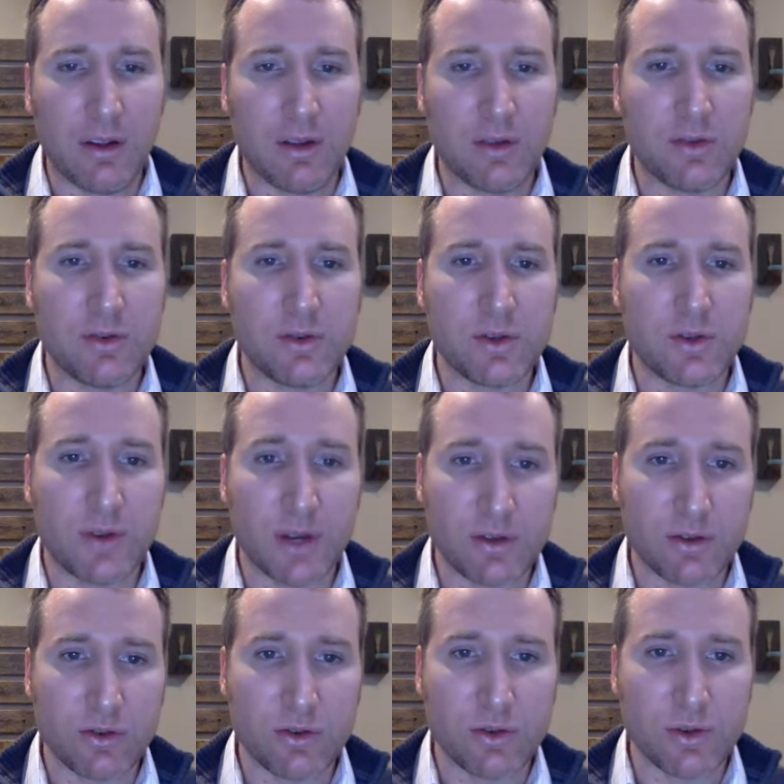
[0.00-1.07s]
introducing
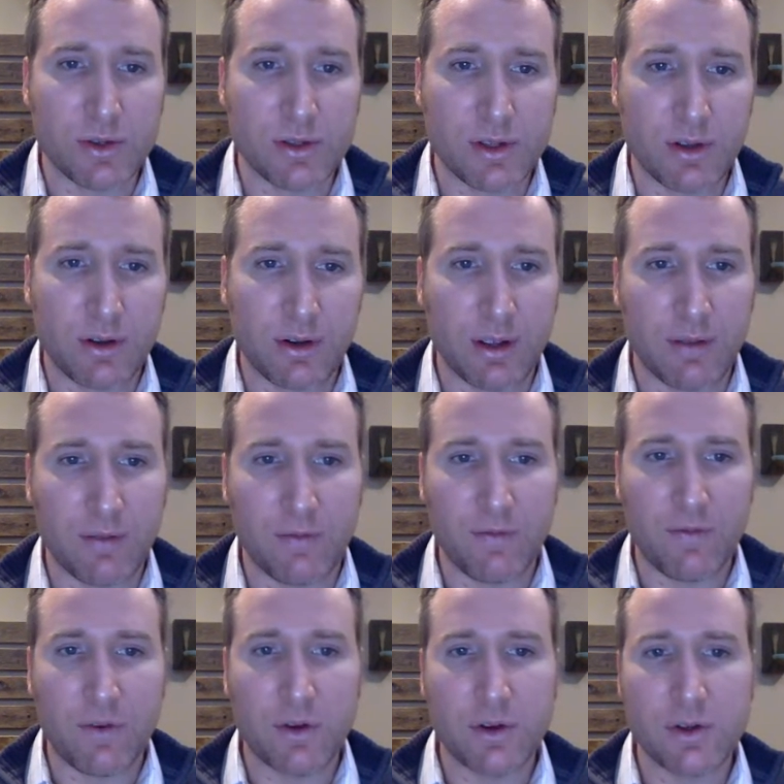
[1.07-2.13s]
rational choice theory and
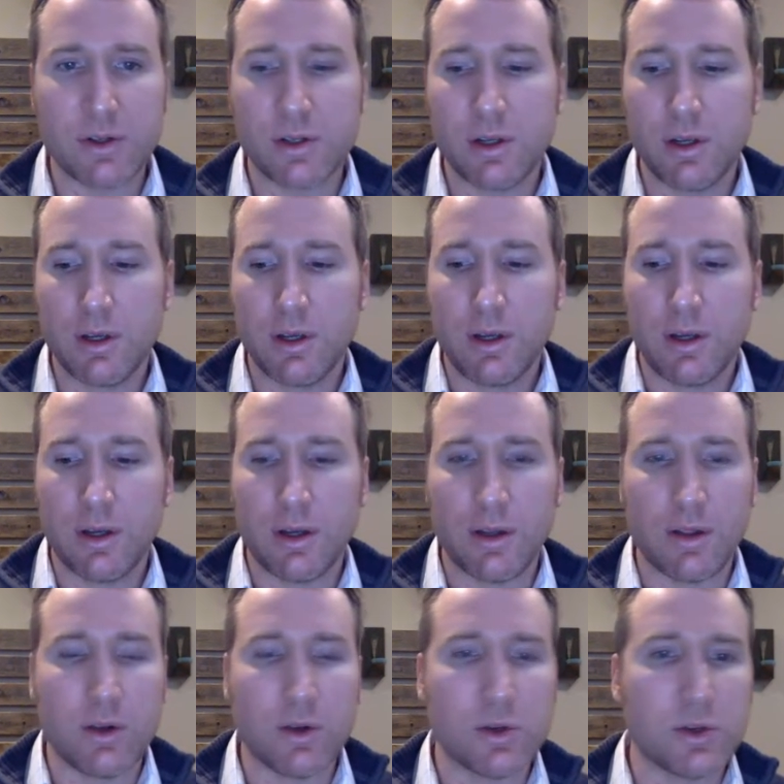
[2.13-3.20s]
first
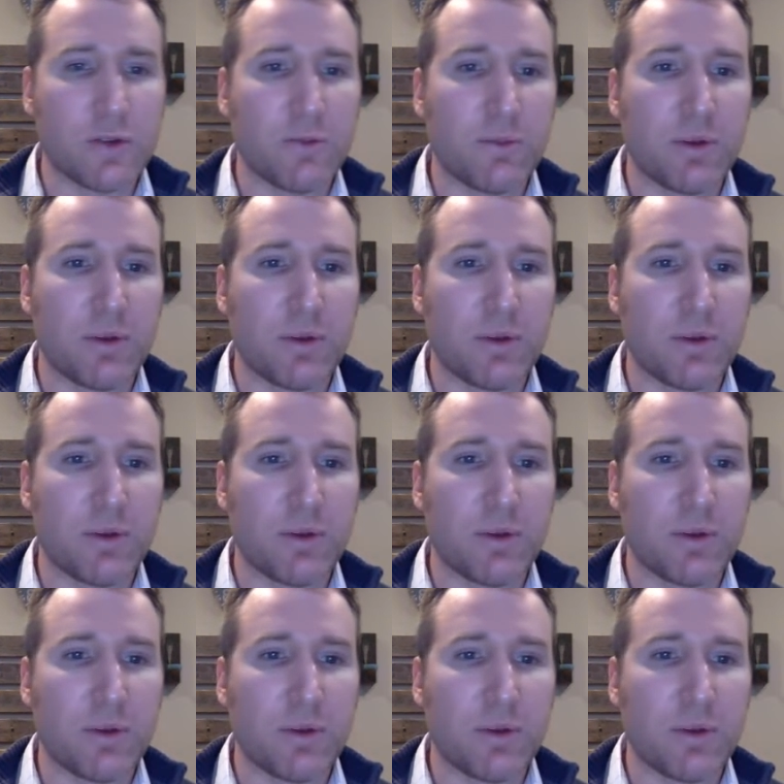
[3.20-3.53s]
the notion of